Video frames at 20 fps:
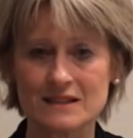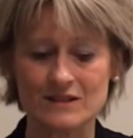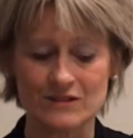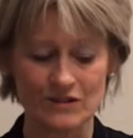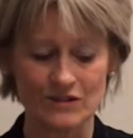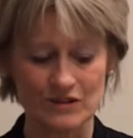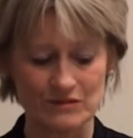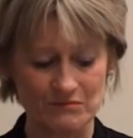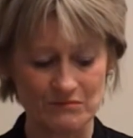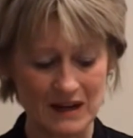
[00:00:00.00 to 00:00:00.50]

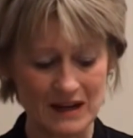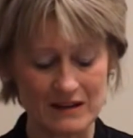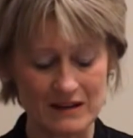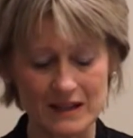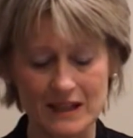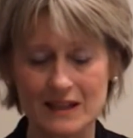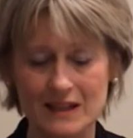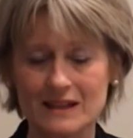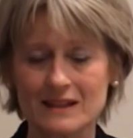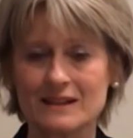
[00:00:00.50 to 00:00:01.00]

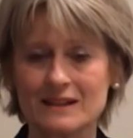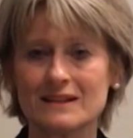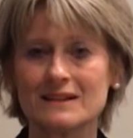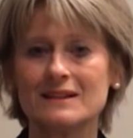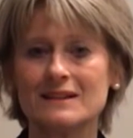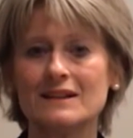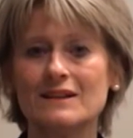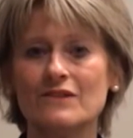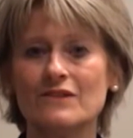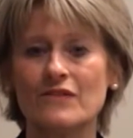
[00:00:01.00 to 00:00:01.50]
non-Māori
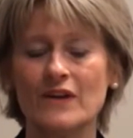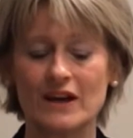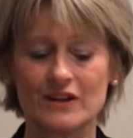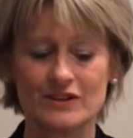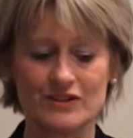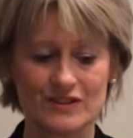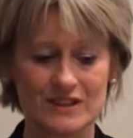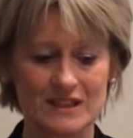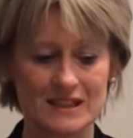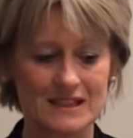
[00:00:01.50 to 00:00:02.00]

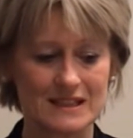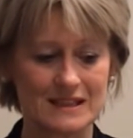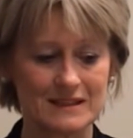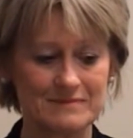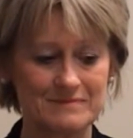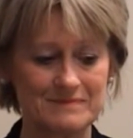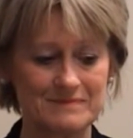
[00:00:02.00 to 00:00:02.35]
valued it.